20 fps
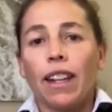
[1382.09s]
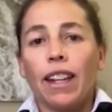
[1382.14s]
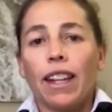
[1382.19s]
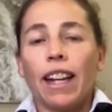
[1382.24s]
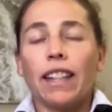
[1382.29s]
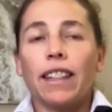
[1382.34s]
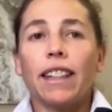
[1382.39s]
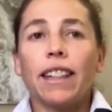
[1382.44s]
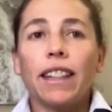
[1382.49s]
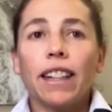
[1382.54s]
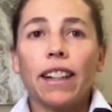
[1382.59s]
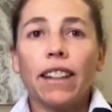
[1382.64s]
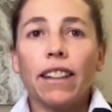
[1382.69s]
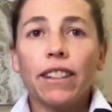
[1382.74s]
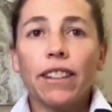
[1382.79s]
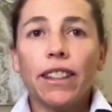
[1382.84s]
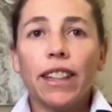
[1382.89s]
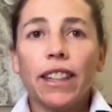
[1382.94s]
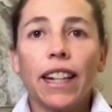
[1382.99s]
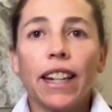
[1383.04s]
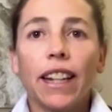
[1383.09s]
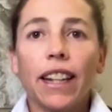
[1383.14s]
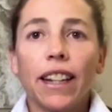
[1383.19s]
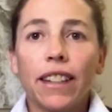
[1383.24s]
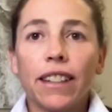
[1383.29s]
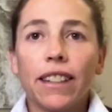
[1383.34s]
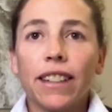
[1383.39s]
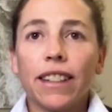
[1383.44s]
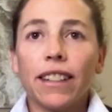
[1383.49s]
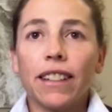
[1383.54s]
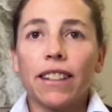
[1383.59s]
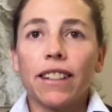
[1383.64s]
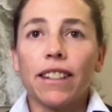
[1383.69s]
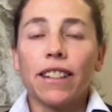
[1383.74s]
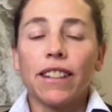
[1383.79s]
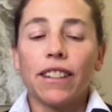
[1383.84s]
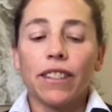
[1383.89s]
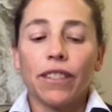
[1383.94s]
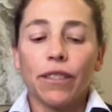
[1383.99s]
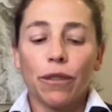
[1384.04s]
And then the other thing
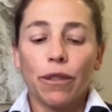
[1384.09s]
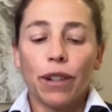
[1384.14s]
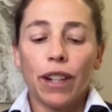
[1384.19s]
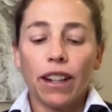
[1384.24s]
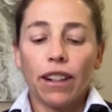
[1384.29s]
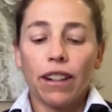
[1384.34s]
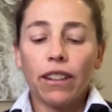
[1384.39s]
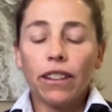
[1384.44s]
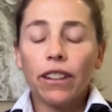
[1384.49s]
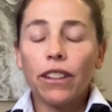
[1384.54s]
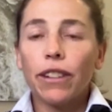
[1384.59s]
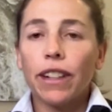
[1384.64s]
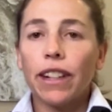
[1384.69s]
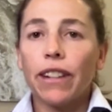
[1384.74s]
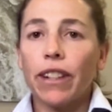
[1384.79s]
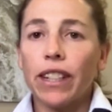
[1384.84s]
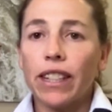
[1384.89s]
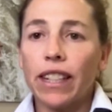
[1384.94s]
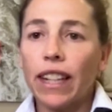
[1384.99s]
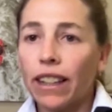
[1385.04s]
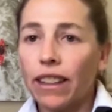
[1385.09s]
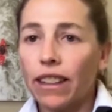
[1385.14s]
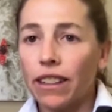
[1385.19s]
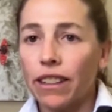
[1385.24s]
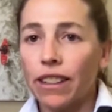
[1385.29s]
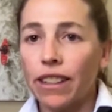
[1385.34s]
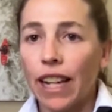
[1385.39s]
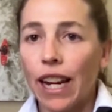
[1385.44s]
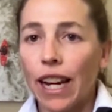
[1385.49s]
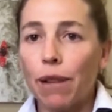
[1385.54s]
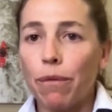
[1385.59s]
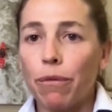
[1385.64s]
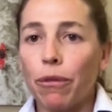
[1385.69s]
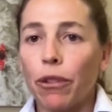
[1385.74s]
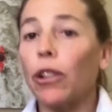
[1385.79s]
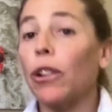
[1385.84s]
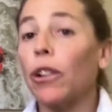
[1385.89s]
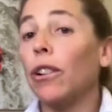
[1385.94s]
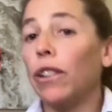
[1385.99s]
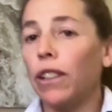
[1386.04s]
is we all three of us had the
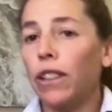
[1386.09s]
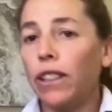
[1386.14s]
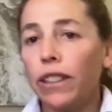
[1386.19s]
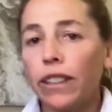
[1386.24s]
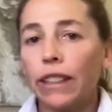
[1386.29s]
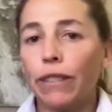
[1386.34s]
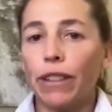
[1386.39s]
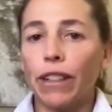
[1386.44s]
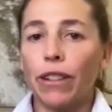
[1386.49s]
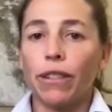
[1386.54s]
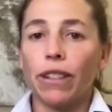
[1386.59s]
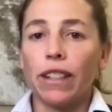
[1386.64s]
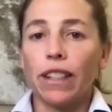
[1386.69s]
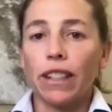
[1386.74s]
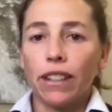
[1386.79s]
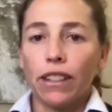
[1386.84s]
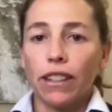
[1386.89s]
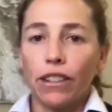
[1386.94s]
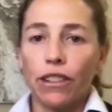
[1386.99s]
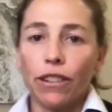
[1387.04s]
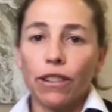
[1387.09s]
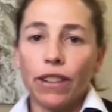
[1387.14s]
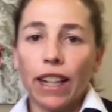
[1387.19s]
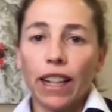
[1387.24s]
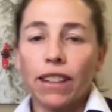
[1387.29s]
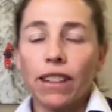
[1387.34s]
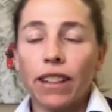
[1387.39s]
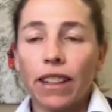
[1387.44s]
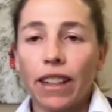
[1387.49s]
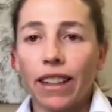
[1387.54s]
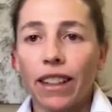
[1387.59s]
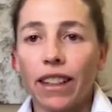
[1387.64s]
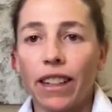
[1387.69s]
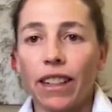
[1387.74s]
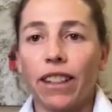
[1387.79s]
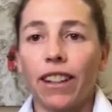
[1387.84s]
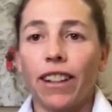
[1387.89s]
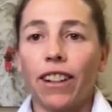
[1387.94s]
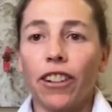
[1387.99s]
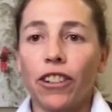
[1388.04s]
same goal, which was to get to the
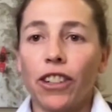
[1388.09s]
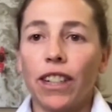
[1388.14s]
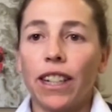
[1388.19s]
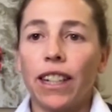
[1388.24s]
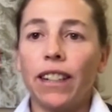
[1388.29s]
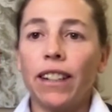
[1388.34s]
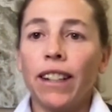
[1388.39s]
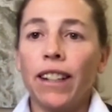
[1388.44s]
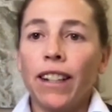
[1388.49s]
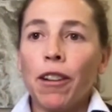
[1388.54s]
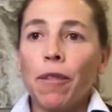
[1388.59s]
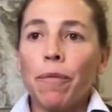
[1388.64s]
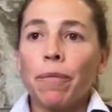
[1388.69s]
Atlantic Ocean.